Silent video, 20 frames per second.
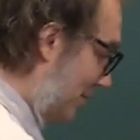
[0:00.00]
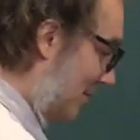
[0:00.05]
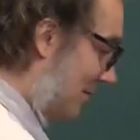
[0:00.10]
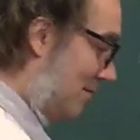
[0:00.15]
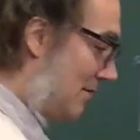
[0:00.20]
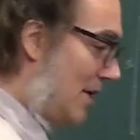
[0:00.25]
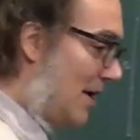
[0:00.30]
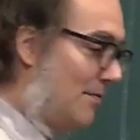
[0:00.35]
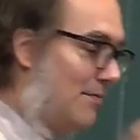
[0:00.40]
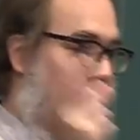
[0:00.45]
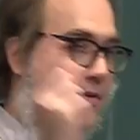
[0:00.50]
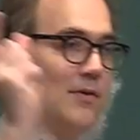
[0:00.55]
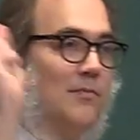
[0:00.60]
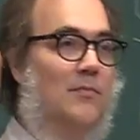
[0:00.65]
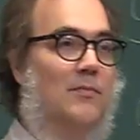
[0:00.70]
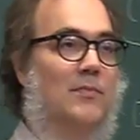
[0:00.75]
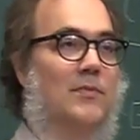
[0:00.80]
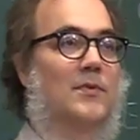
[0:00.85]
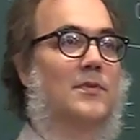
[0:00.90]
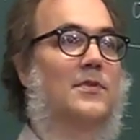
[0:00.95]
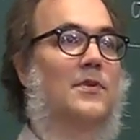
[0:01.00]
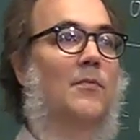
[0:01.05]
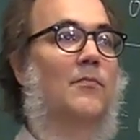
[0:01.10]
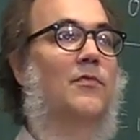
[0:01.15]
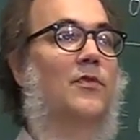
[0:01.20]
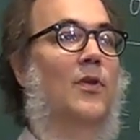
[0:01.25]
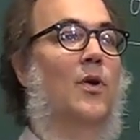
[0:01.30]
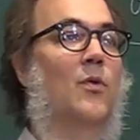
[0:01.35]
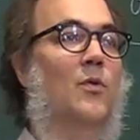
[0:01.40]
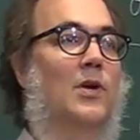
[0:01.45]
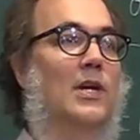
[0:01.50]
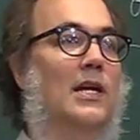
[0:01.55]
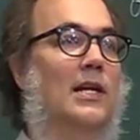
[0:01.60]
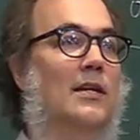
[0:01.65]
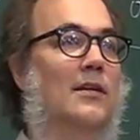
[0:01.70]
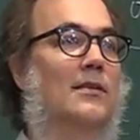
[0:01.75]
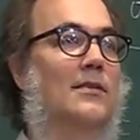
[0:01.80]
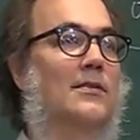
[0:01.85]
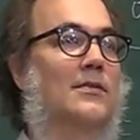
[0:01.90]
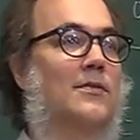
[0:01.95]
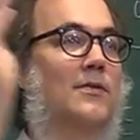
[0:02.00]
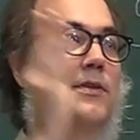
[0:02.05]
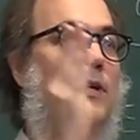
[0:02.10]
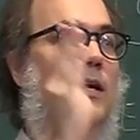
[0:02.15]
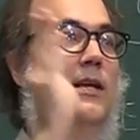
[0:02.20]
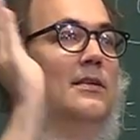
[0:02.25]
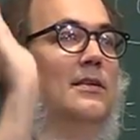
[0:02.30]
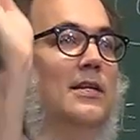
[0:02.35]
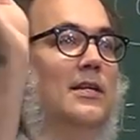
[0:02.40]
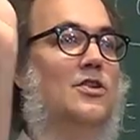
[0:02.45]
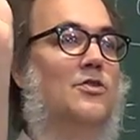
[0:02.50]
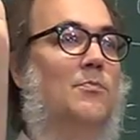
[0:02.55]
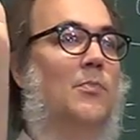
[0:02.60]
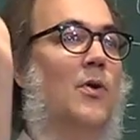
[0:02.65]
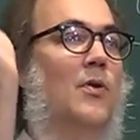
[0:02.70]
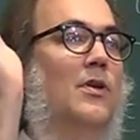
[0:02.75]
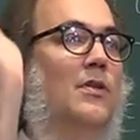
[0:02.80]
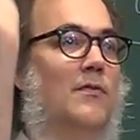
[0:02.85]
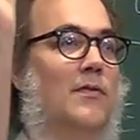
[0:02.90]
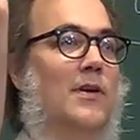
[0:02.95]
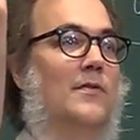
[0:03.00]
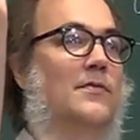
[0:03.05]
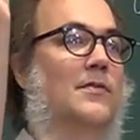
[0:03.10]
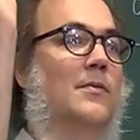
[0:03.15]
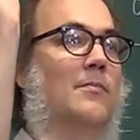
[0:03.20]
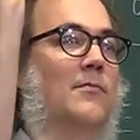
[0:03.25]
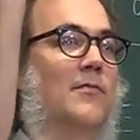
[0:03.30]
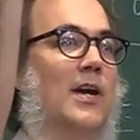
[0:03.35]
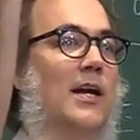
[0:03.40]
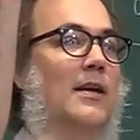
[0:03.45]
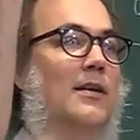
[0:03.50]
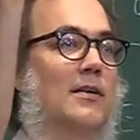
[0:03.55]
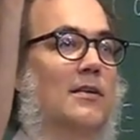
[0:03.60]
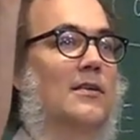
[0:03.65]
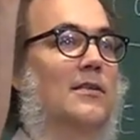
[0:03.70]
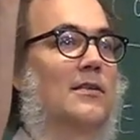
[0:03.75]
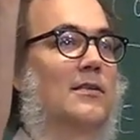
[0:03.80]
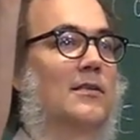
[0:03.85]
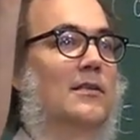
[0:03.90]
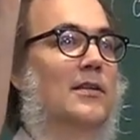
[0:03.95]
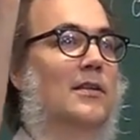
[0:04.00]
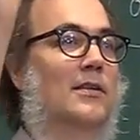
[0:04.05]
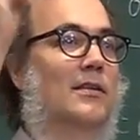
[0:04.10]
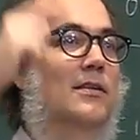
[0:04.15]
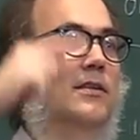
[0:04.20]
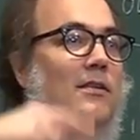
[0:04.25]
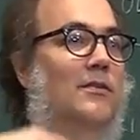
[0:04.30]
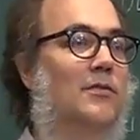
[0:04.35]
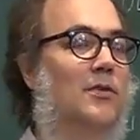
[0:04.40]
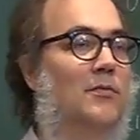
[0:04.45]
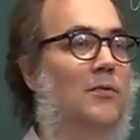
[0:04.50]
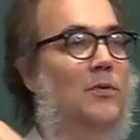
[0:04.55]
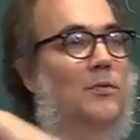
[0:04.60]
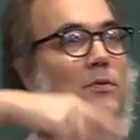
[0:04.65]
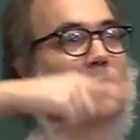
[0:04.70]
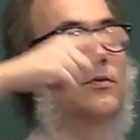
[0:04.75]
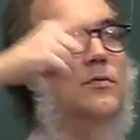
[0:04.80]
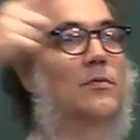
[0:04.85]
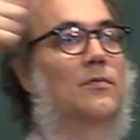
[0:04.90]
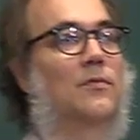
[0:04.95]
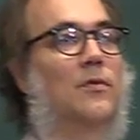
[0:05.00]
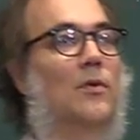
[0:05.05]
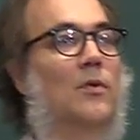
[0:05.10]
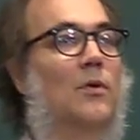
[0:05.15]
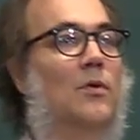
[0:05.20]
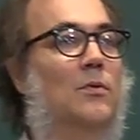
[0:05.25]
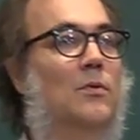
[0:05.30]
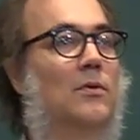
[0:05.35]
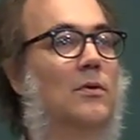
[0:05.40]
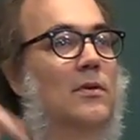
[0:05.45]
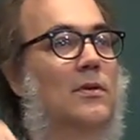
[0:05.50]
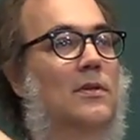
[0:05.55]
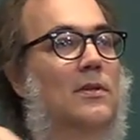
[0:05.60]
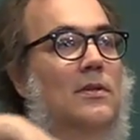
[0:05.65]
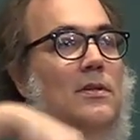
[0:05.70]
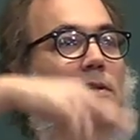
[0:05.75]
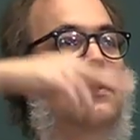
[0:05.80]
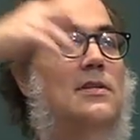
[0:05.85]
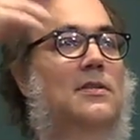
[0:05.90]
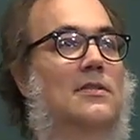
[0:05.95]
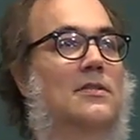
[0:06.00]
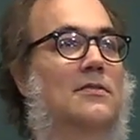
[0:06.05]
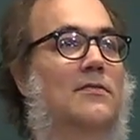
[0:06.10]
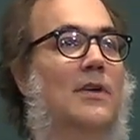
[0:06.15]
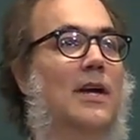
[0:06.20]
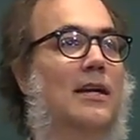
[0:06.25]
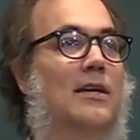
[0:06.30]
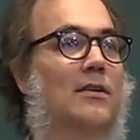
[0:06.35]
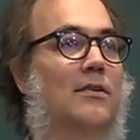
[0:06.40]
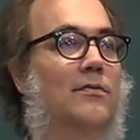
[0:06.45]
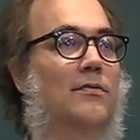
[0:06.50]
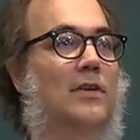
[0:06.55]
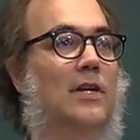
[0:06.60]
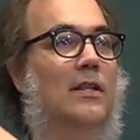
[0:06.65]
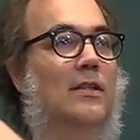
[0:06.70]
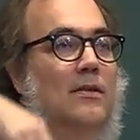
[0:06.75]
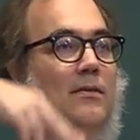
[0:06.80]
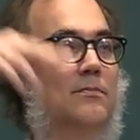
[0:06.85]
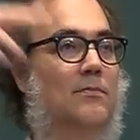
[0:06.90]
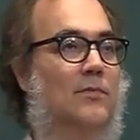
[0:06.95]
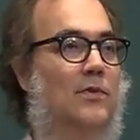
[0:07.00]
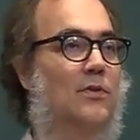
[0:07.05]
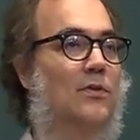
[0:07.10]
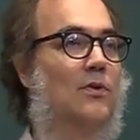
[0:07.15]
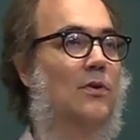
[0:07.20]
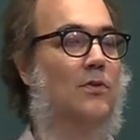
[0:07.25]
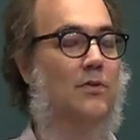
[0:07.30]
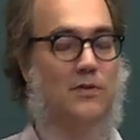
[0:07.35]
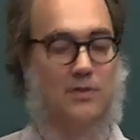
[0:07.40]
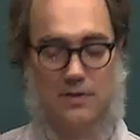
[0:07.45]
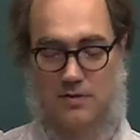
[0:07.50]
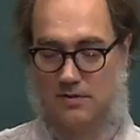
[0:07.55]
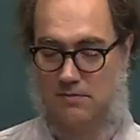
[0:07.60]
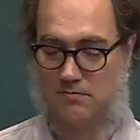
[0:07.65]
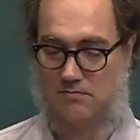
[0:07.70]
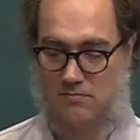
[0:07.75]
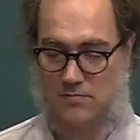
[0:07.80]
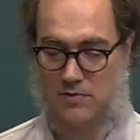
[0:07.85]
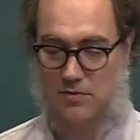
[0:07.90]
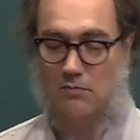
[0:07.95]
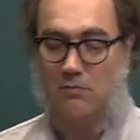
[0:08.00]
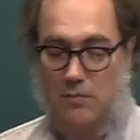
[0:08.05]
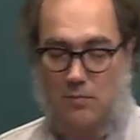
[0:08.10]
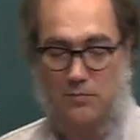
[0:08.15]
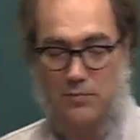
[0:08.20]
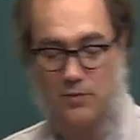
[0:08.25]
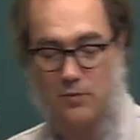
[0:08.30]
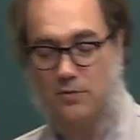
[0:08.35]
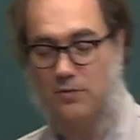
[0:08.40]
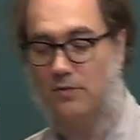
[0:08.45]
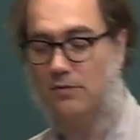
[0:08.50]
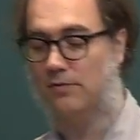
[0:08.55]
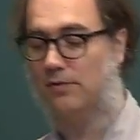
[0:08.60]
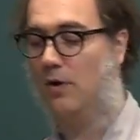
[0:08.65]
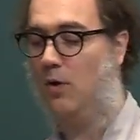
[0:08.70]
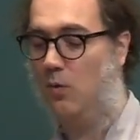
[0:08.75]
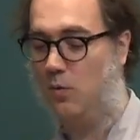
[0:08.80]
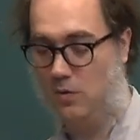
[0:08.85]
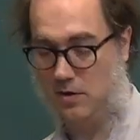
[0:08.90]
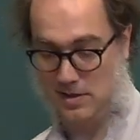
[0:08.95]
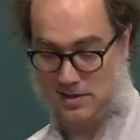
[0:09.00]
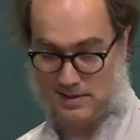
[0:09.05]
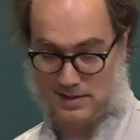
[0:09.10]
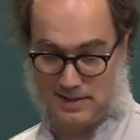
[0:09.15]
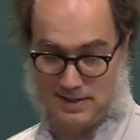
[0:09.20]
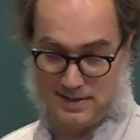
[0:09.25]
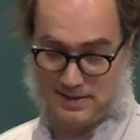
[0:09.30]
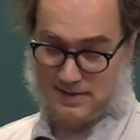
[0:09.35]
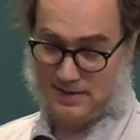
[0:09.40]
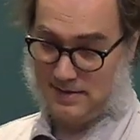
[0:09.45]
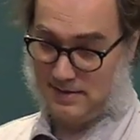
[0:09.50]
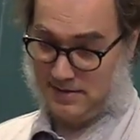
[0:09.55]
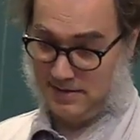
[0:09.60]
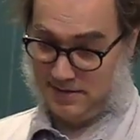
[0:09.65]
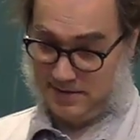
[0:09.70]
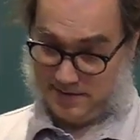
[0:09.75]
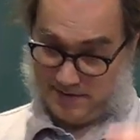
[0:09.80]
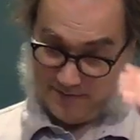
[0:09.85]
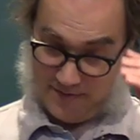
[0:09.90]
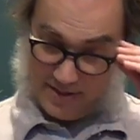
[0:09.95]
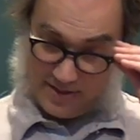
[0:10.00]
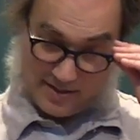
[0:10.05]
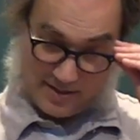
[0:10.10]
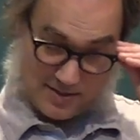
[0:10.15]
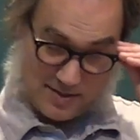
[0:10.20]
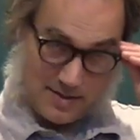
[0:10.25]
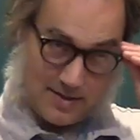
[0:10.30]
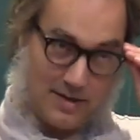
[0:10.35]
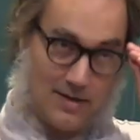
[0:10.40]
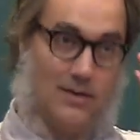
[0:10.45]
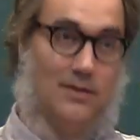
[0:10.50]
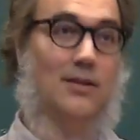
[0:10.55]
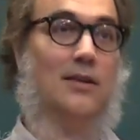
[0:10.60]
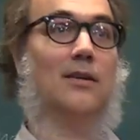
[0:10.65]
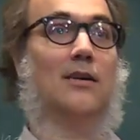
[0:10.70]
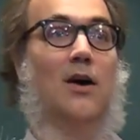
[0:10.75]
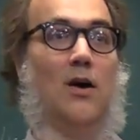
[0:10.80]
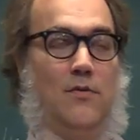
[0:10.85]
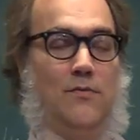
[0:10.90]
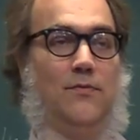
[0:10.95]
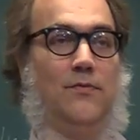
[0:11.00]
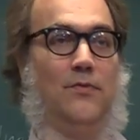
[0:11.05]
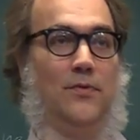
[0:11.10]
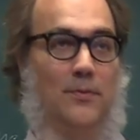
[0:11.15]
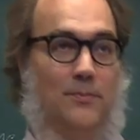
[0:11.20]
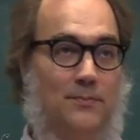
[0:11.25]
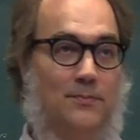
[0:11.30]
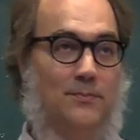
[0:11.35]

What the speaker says: we have some flow here. So on each point we have some vector. And we want to follow this vector field, compute the flow, which is rather tough.